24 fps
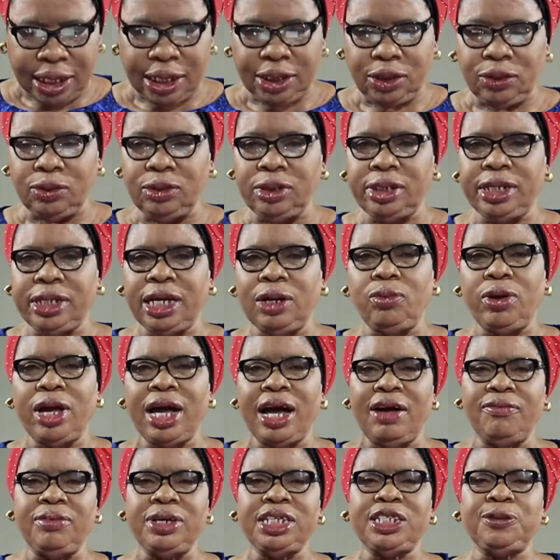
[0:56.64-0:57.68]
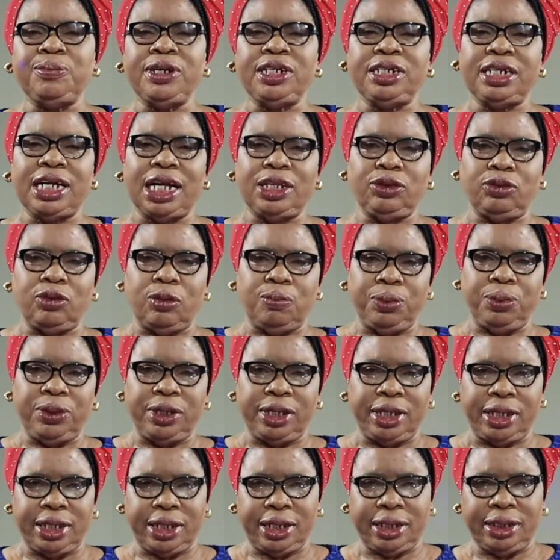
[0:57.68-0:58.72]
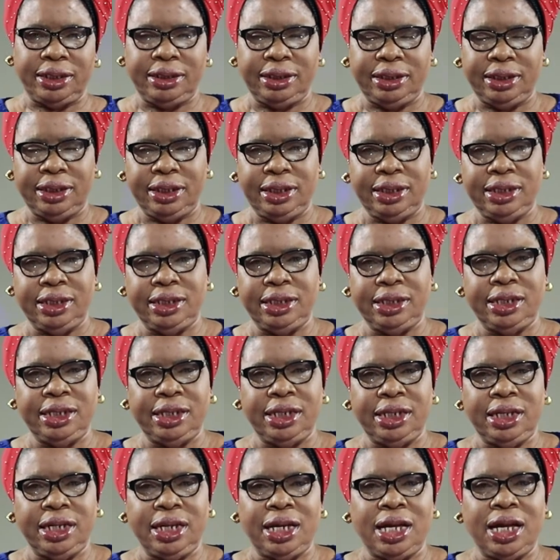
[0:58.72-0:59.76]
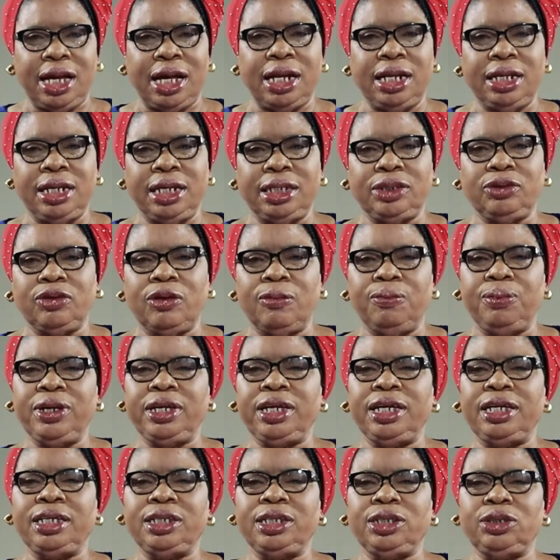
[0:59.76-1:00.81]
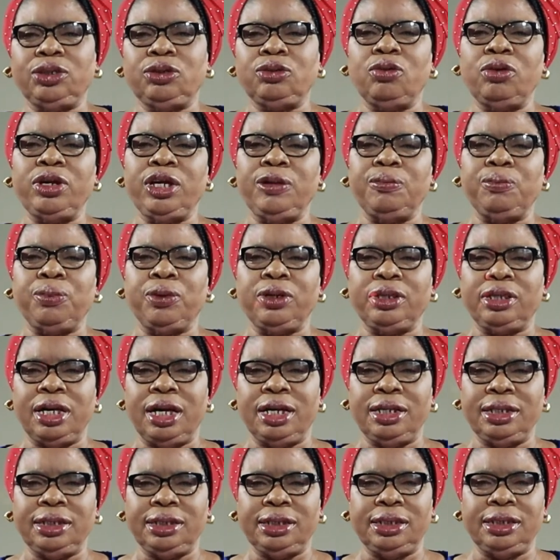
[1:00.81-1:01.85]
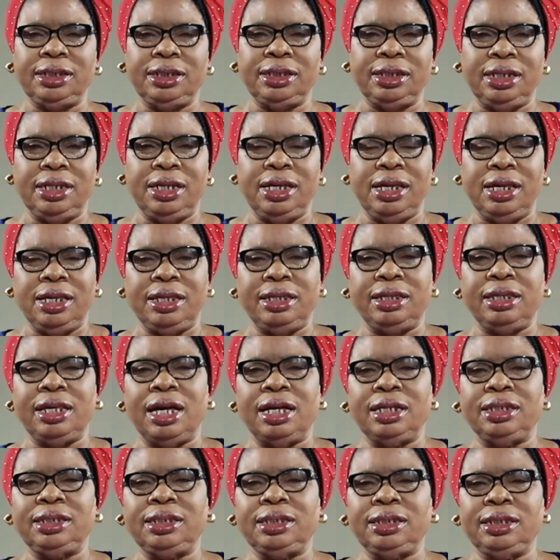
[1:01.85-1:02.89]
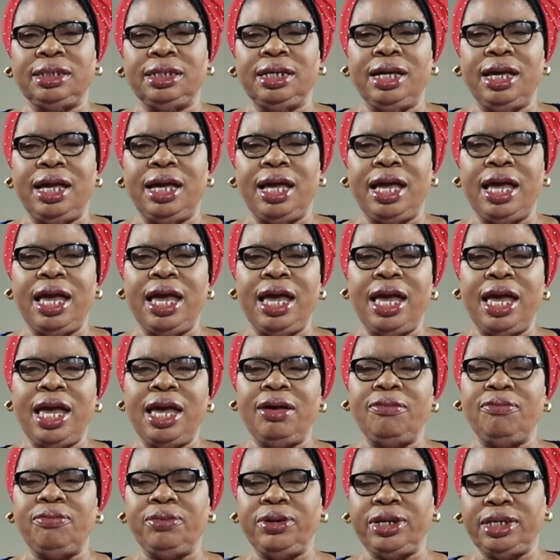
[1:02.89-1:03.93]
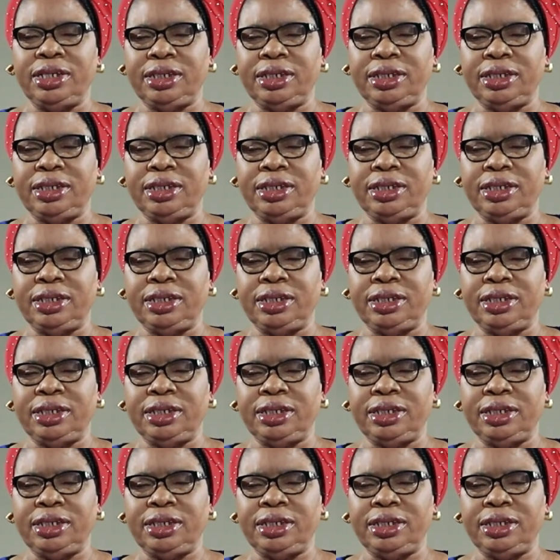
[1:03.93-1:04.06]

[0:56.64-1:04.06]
Today we have a special topic. And the topic is so important that every